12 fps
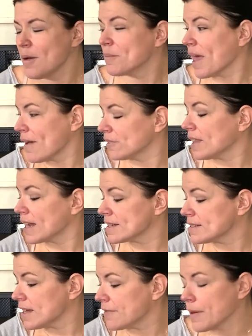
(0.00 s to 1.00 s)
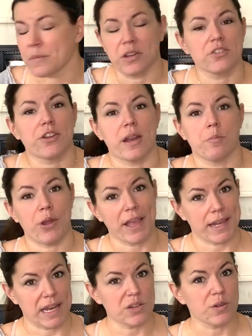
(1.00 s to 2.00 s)
But I have a lot of stuff. I'm going to try to break
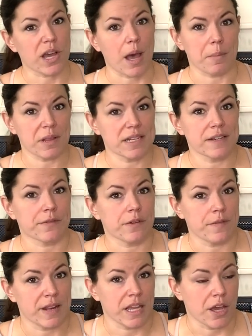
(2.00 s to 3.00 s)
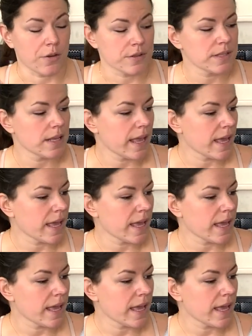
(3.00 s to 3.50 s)
it into a couple of different videos.